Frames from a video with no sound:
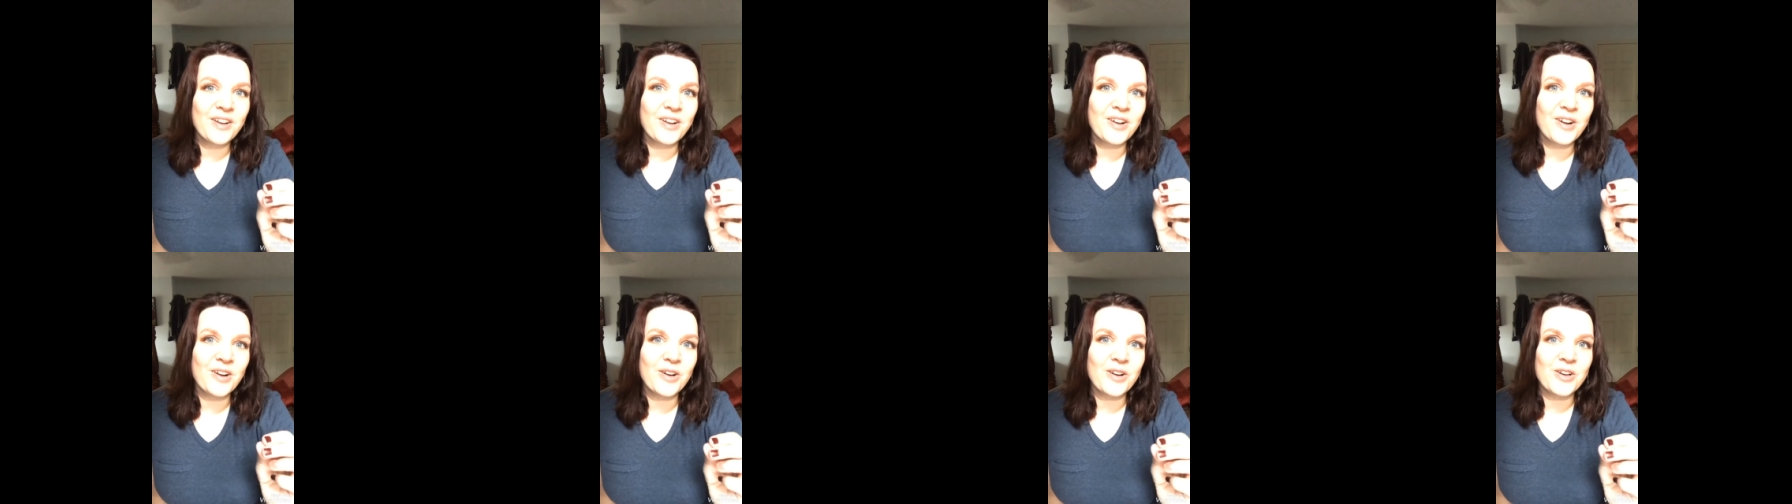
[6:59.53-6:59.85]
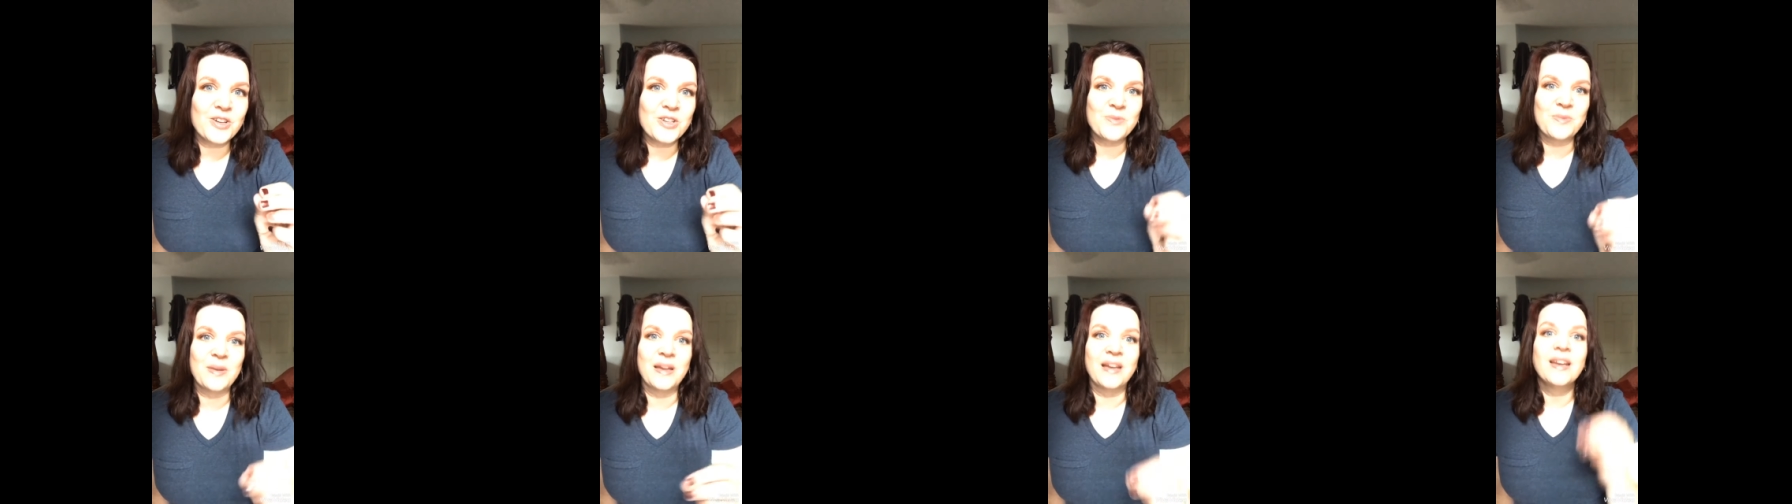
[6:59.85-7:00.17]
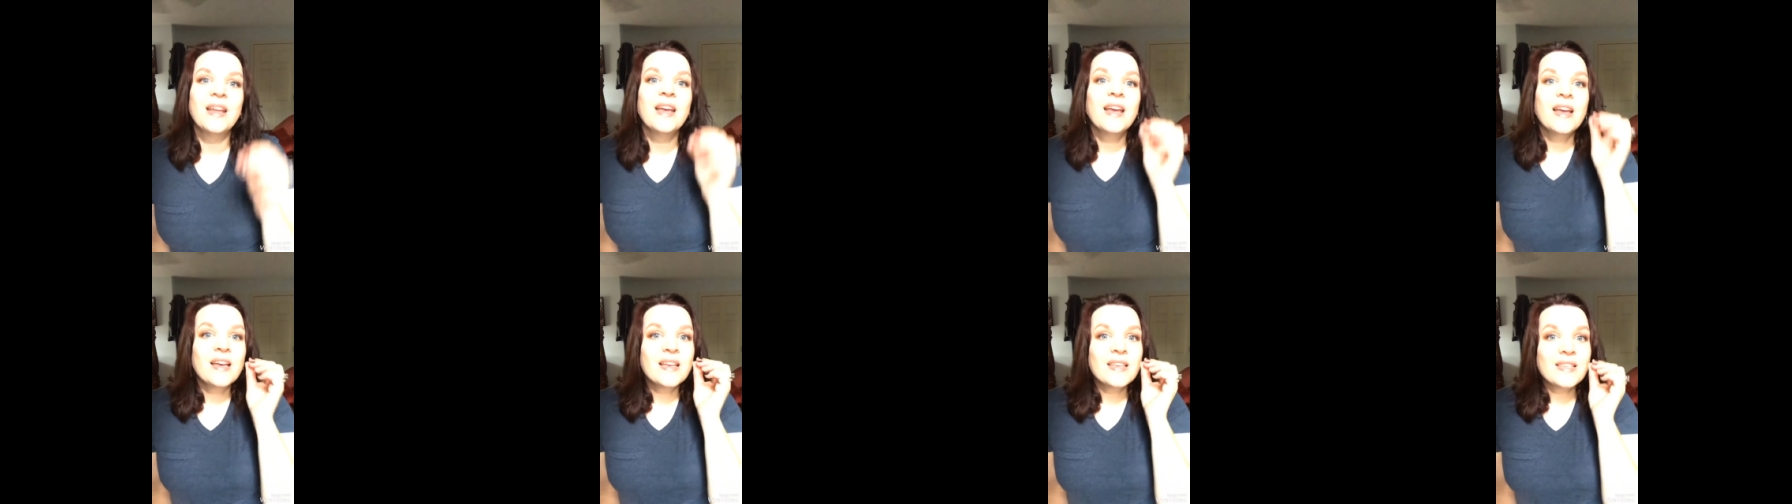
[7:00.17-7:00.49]

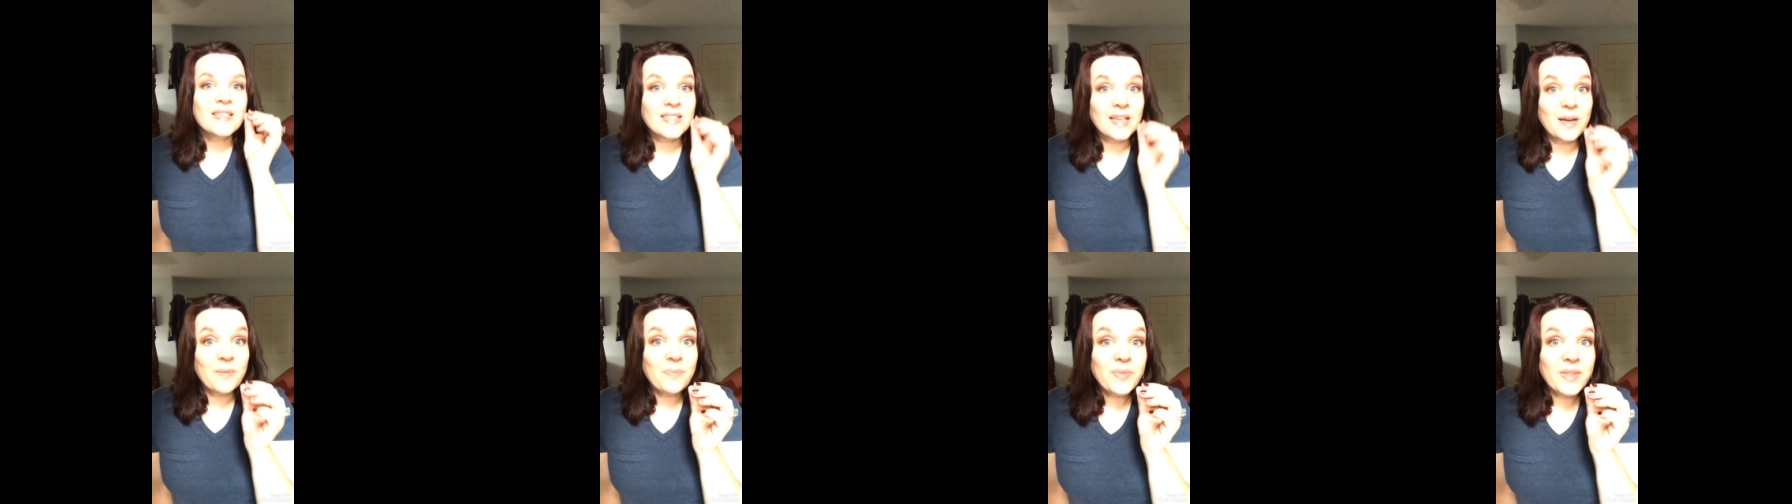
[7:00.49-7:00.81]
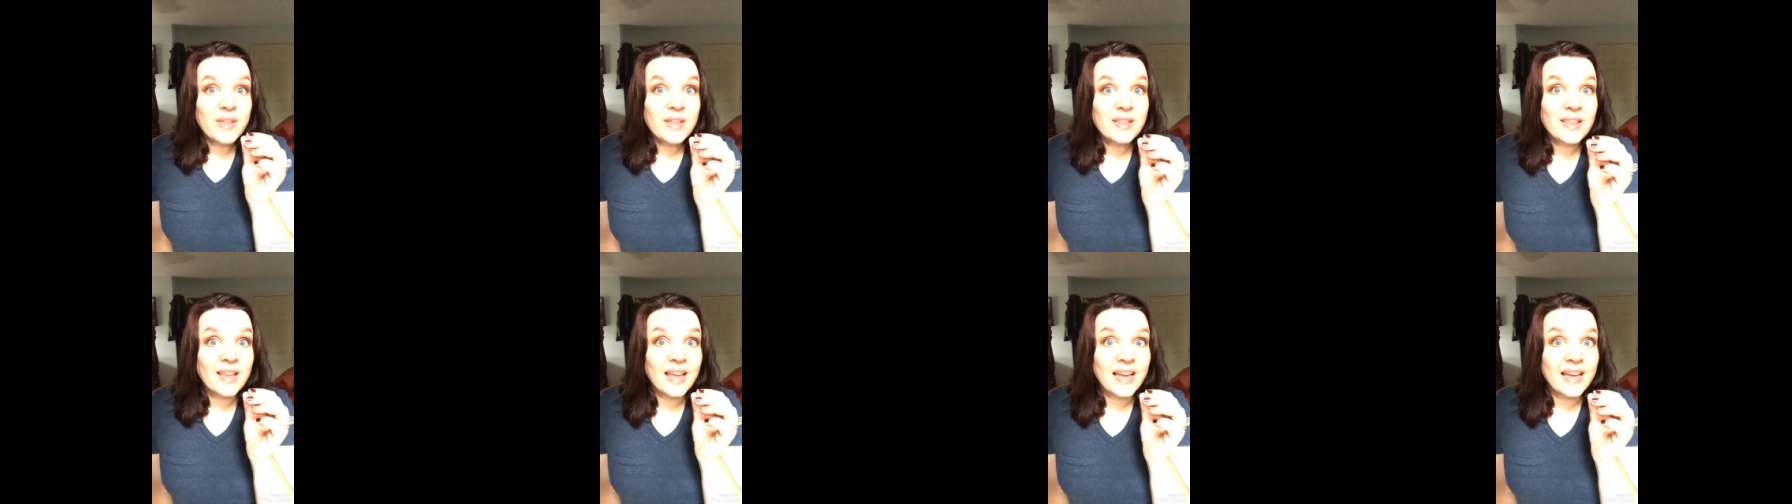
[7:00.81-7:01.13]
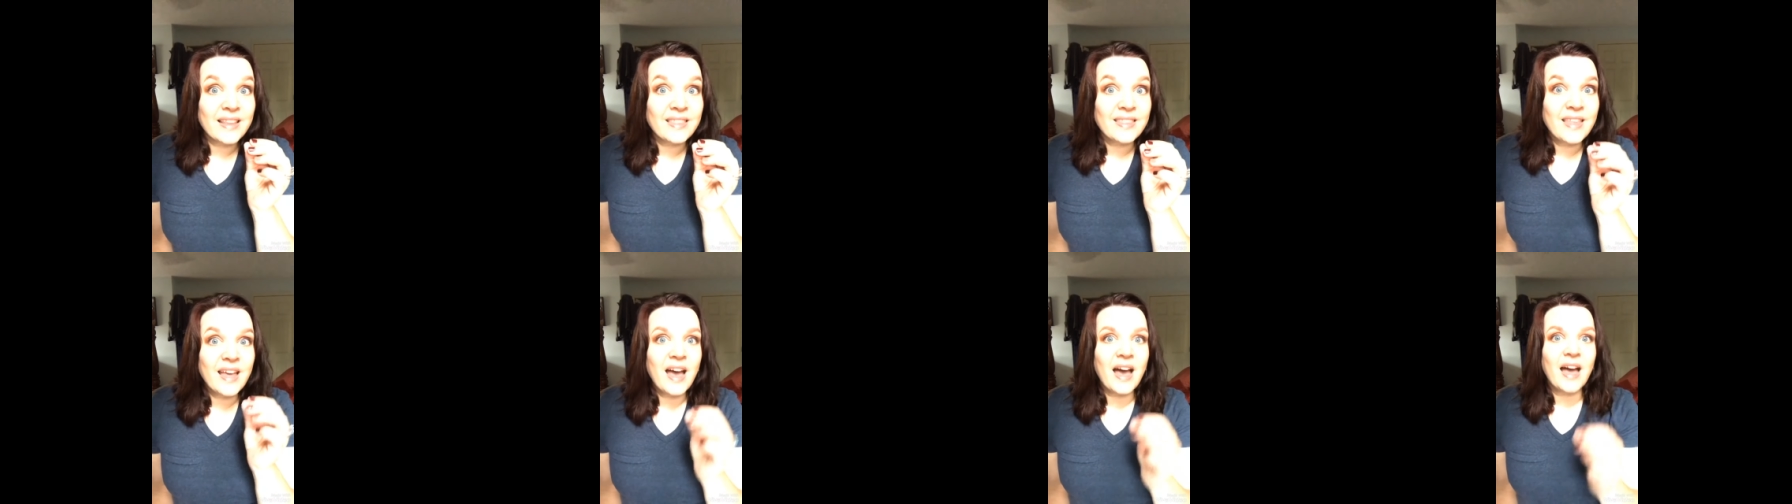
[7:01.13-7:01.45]
encouragement. Something
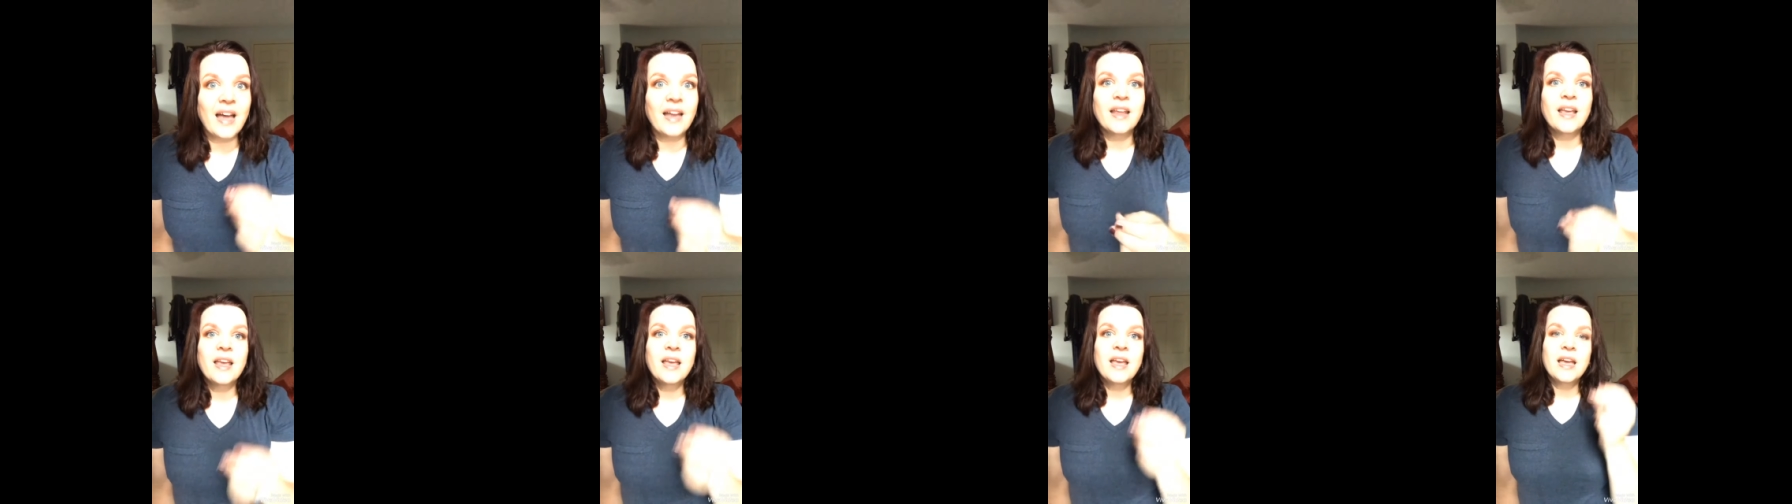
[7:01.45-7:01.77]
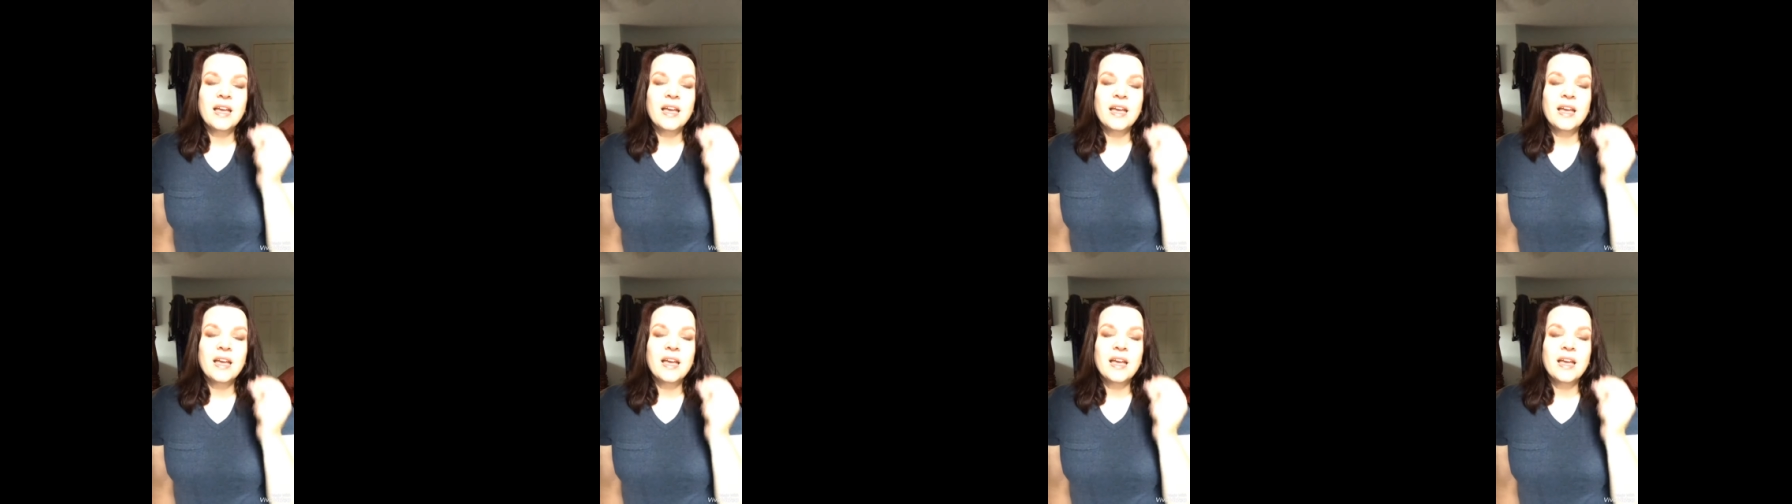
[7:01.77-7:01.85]
like that.